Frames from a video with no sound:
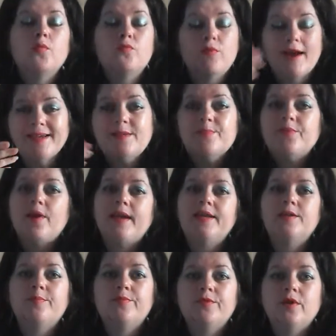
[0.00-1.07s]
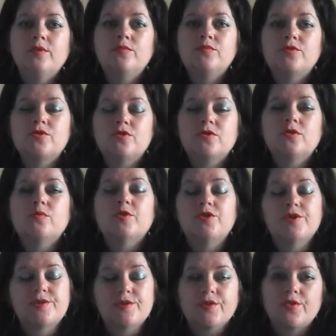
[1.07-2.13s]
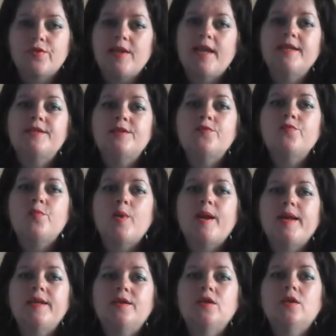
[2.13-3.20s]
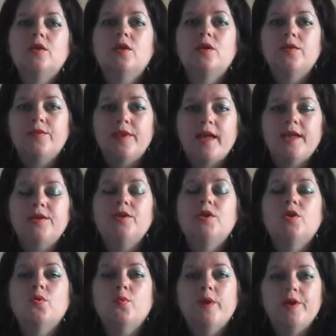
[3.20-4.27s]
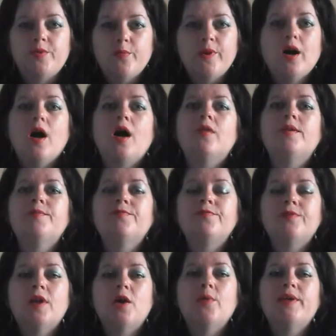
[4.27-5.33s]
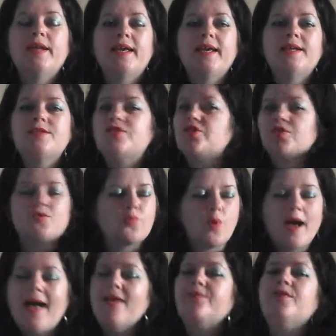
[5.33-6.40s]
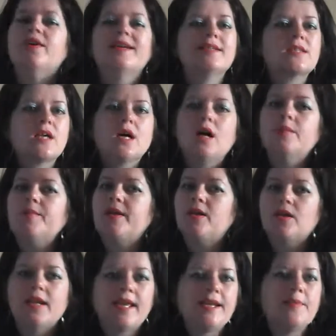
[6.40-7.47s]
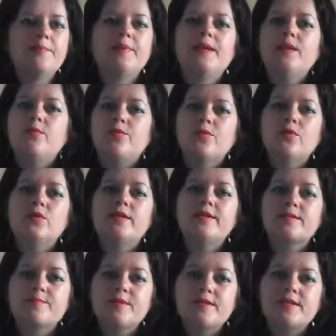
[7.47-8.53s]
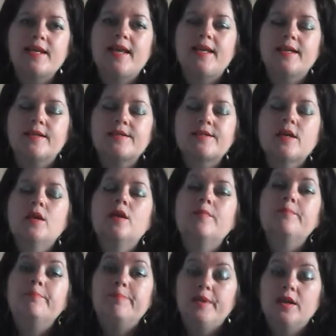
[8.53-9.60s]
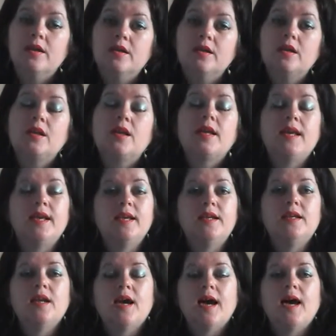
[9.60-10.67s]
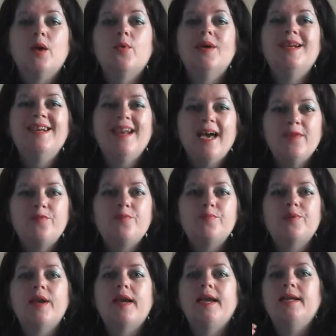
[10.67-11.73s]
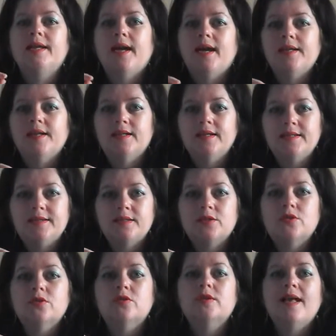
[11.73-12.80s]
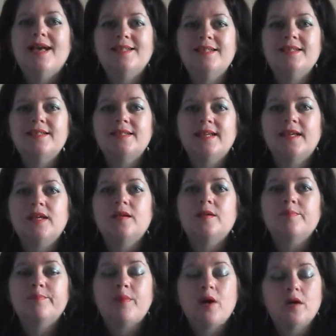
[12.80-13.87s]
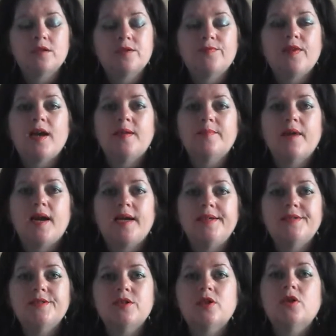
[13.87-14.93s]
right brain approach, which is the creative brain, then we are in flow, and it is just whatever is coming, let it be with all its mistakes. But in our left brain, analytical editing part of our mind,